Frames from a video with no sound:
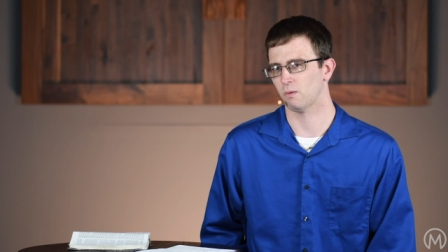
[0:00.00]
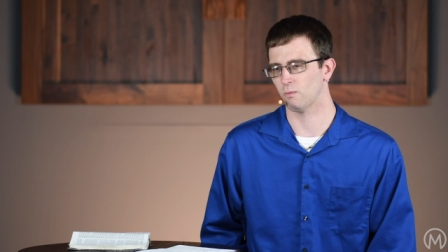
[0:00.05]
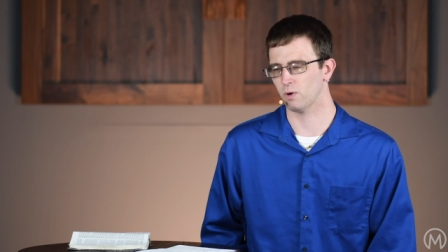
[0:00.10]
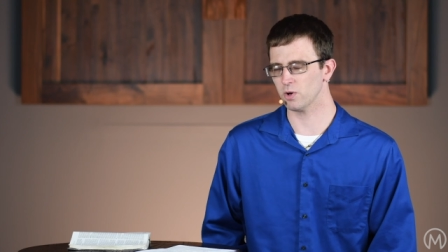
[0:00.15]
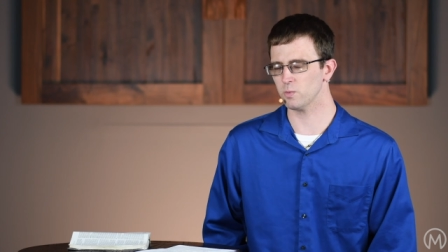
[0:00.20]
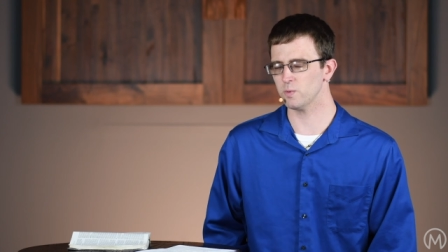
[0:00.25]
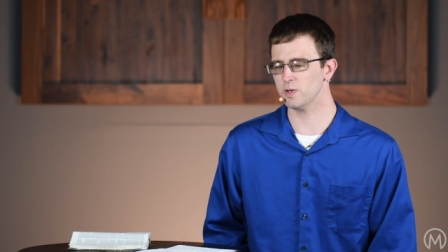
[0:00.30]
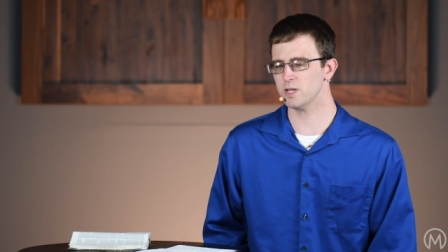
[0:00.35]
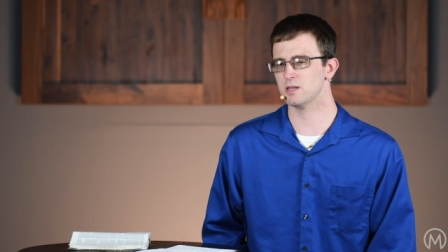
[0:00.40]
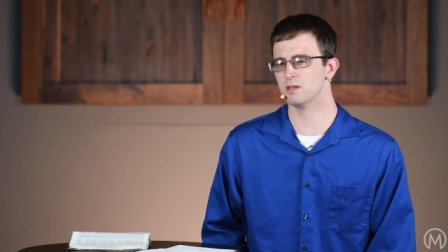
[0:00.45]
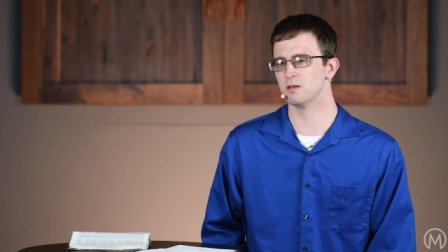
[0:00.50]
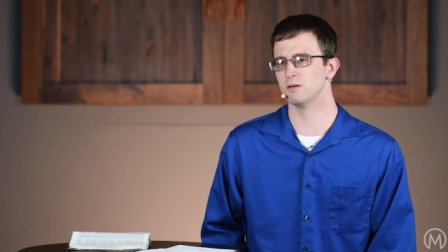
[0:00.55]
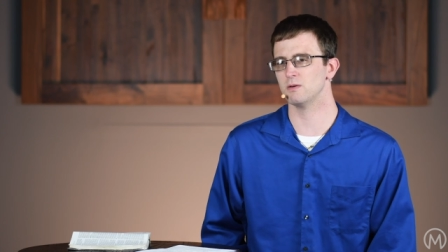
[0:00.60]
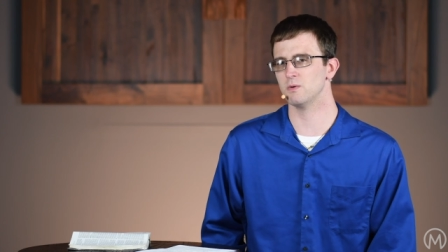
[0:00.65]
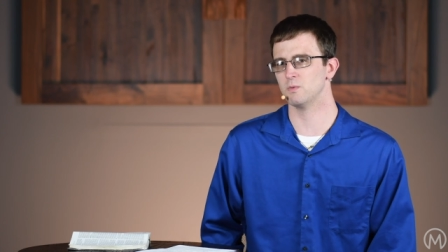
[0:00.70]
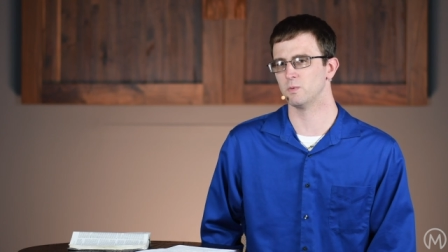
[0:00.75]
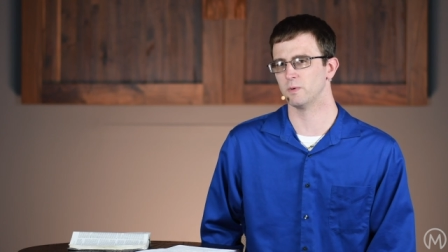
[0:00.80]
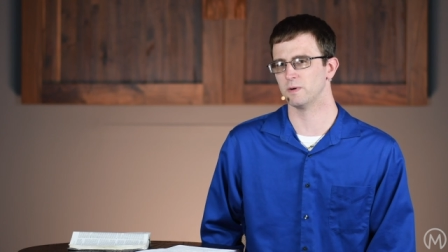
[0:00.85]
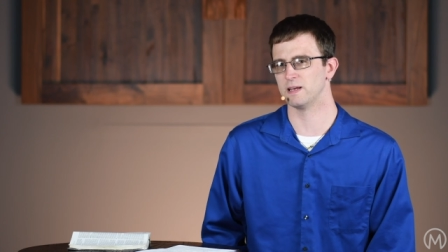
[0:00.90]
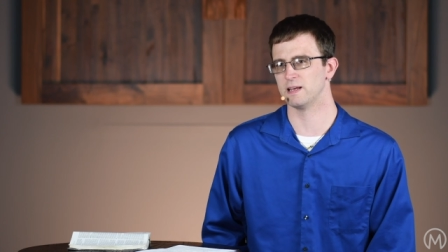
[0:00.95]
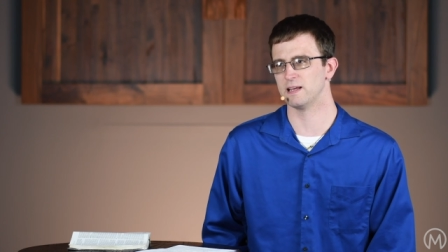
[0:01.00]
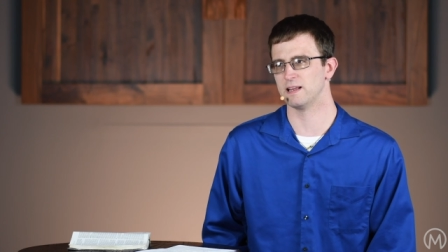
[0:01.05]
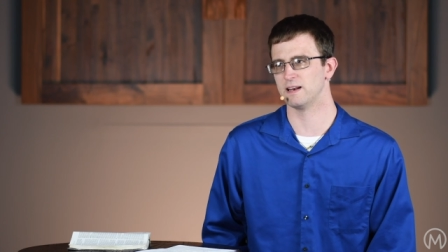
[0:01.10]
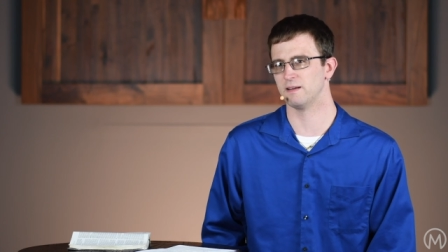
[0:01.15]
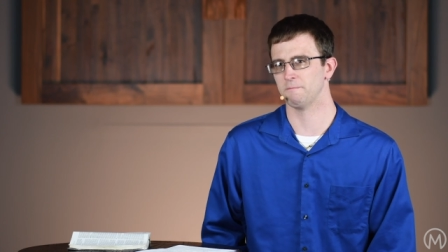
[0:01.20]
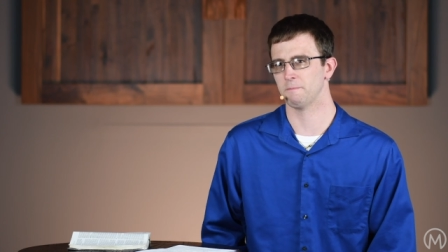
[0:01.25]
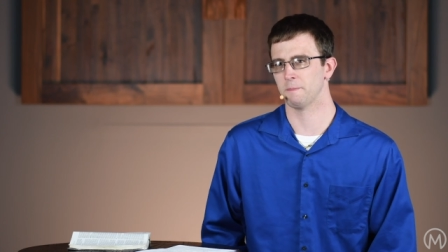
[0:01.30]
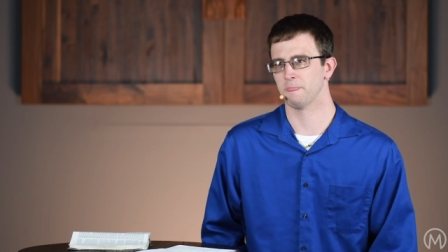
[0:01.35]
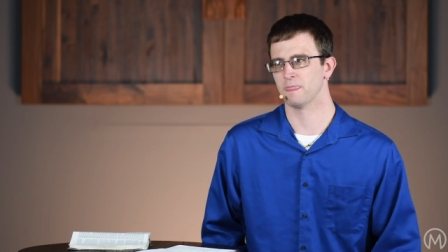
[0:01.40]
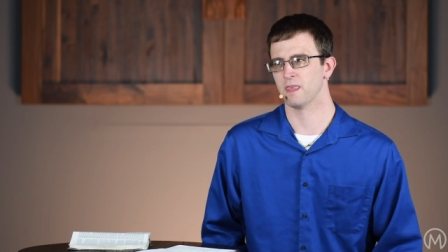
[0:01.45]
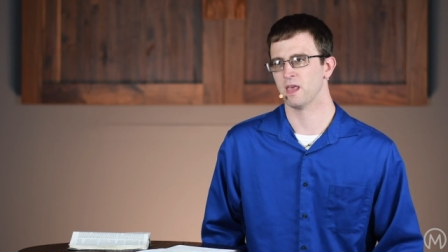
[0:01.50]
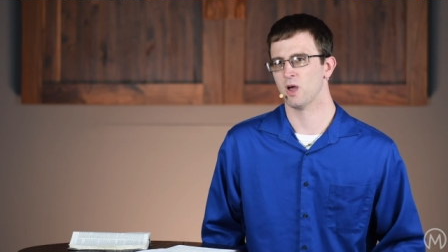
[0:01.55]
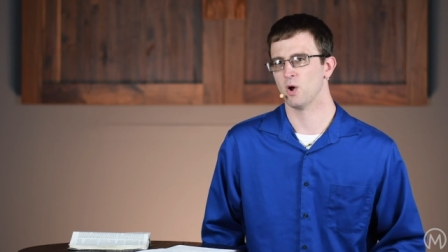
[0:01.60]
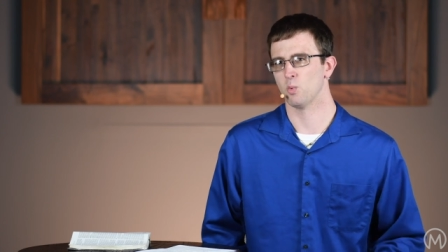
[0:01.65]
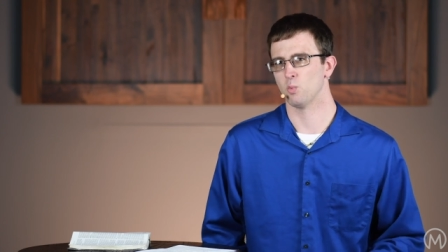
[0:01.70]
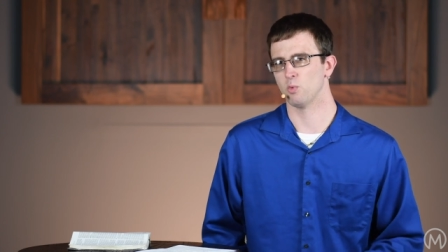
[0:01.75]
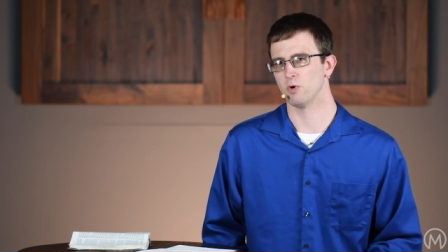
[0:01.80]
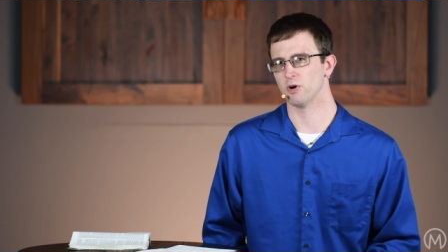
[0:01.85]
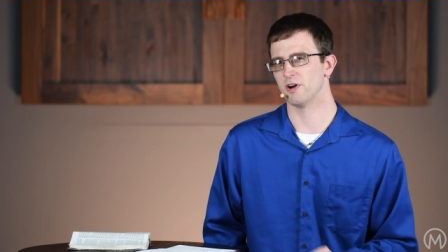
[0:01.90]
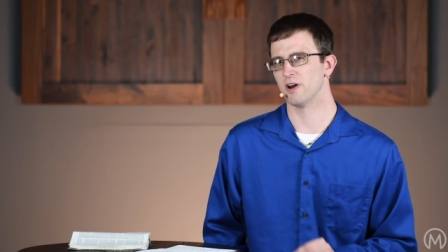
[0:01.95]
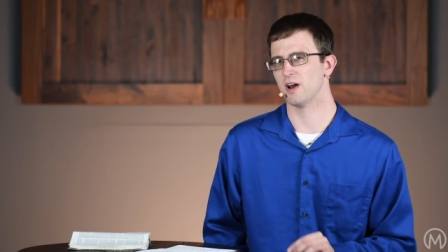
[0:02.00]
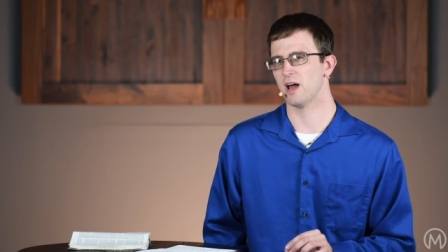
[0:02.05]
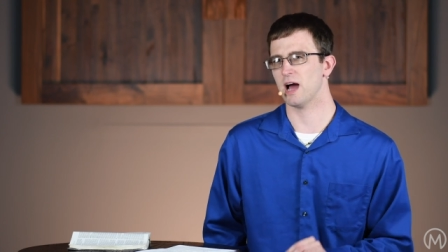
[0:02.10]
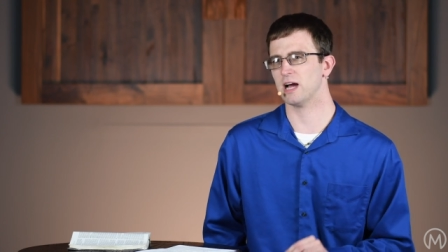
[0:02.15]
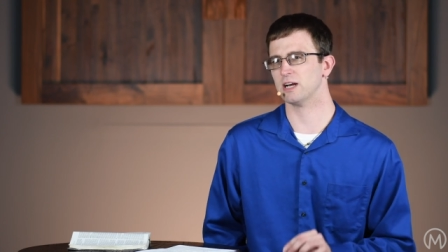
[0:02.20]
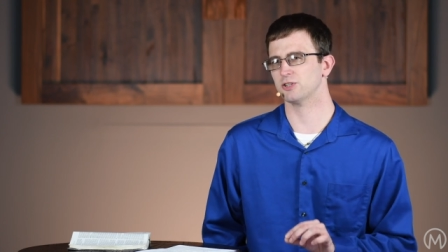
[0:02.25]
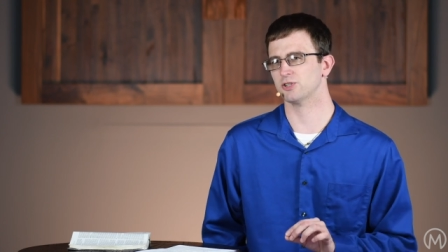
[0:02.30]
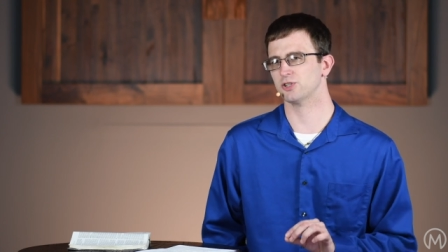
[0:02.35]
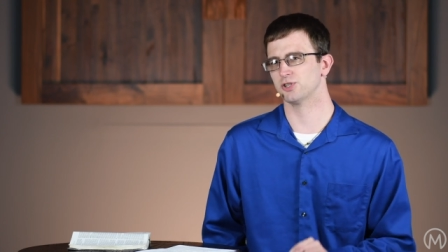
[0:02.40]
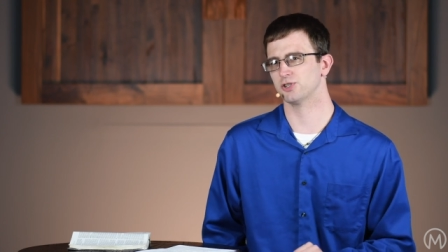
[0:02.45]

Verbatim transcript: What do we do when we're not